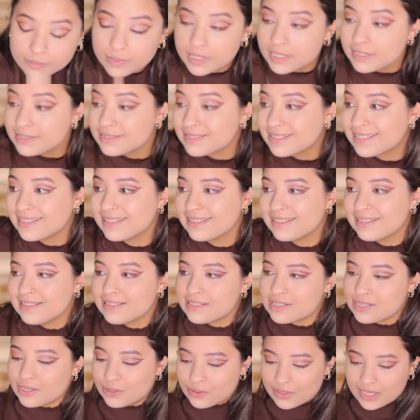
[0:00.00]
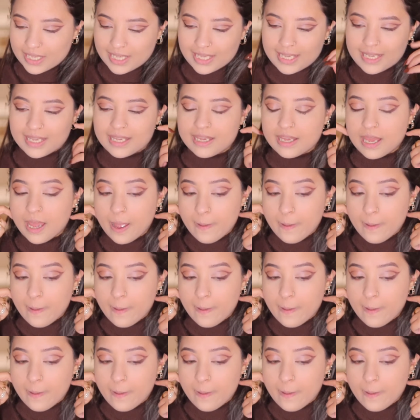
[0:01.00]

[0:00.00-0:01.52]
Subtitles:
My skin is looking